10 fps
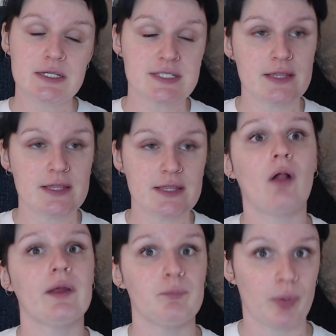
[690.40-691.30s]
the doll
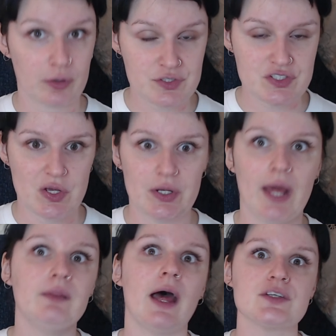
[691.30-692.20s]
in person,
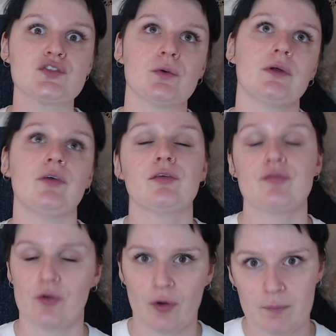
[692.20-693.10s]
and that sort of
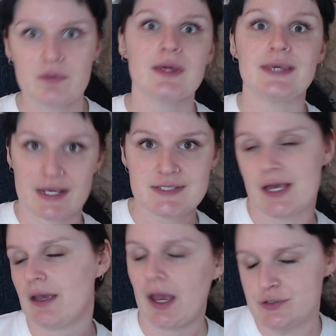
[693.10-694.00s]
affirmed that yes,
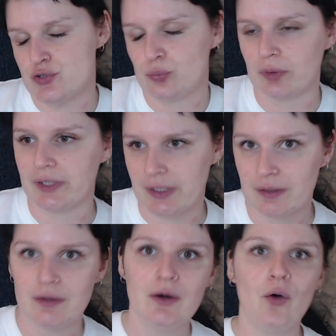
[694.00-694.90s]
I do really
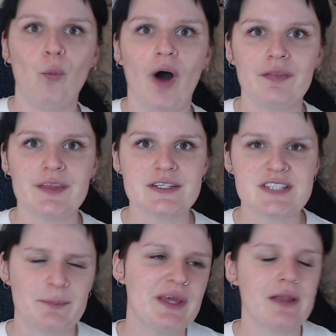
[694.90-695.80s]
want this.
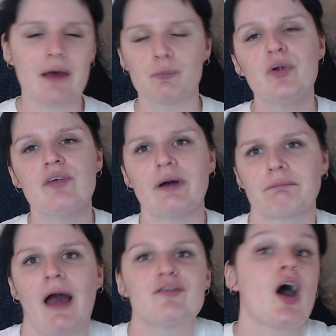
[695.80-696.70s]
I mean,
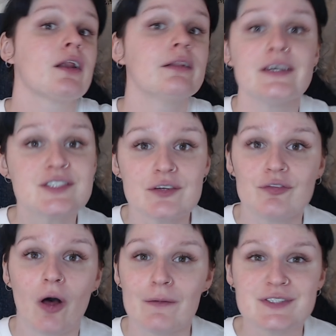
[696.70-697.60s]
I've got a list of
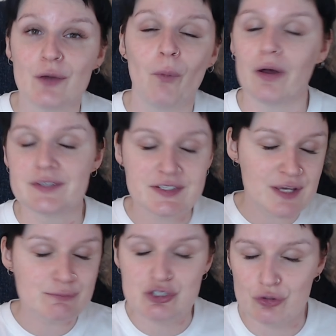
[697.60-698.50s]
dolls I want, as
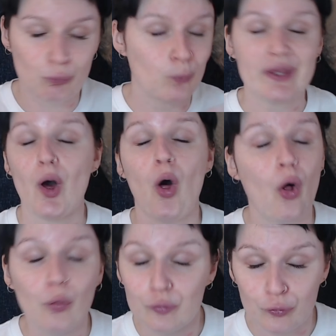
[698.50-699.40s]
I'm sure we
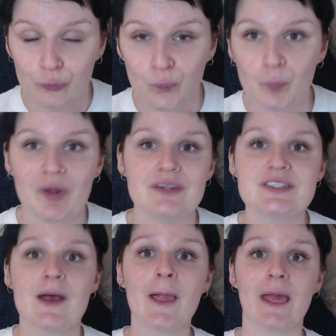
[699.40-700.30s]
all do, but
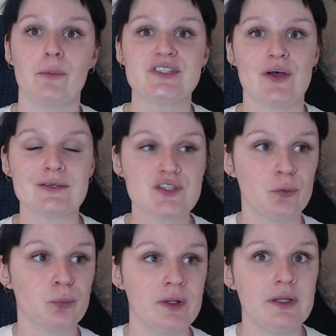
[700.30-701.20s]
it was also
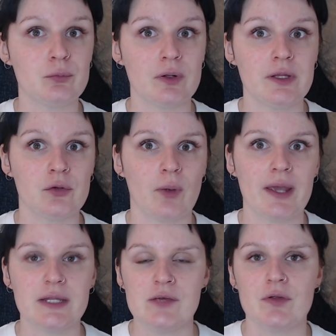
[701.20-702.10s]
really, really great.
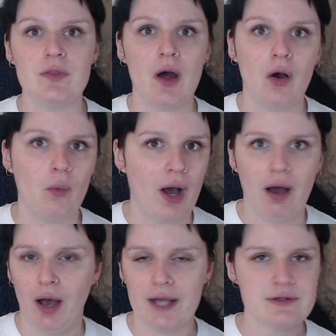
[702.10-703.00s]
Even though
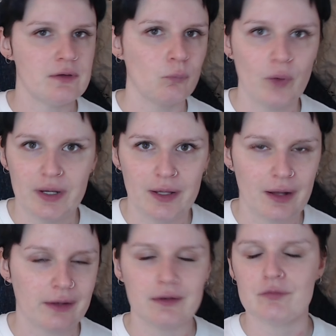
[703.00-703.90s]
I didn't win it,
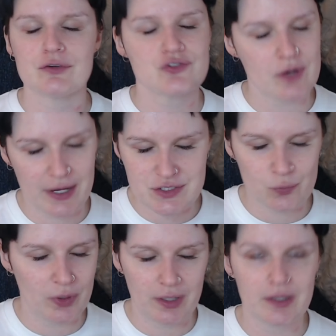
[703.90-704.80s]
I didn't even try to
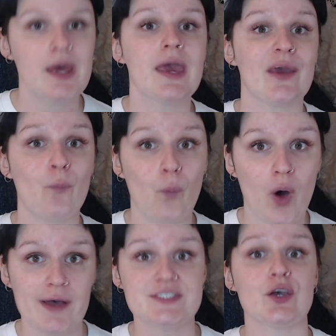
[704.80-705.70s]
win it, it
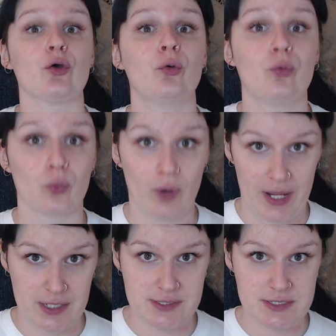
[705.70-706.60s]
was
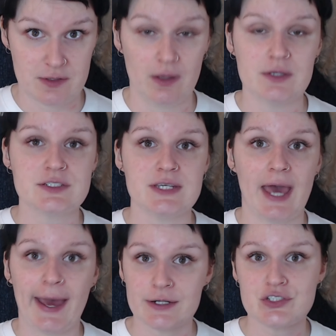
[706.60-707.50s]
great to
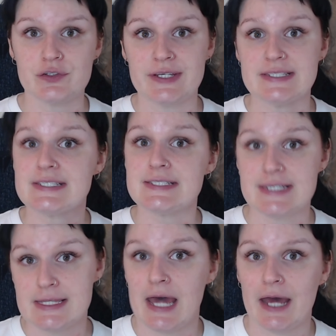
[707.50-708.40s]
actually
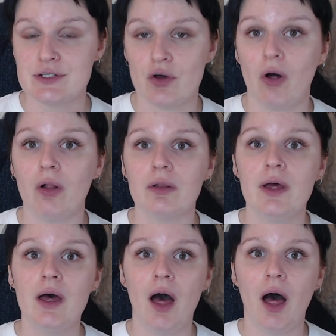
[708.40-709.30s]
see that doll
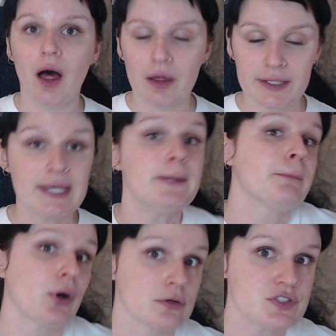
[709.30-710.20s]
in
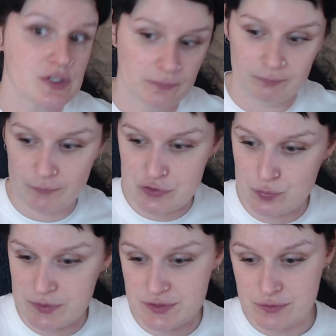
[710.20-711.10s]
person, which
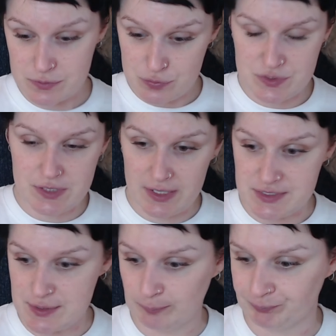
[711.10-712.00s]
was
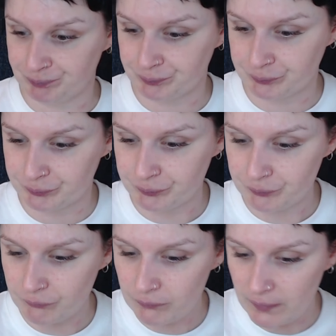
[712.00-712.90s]
nice.
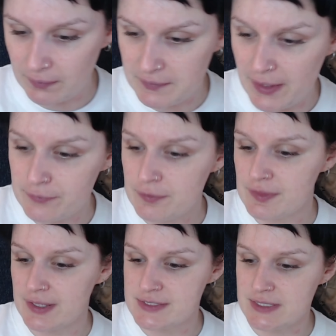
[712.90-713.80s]
The other
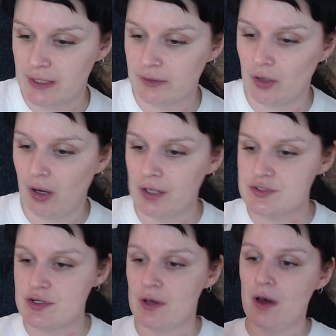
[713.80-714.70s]
things I
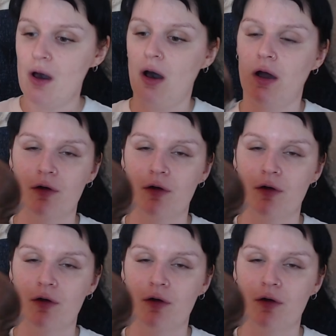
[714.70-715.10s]
got are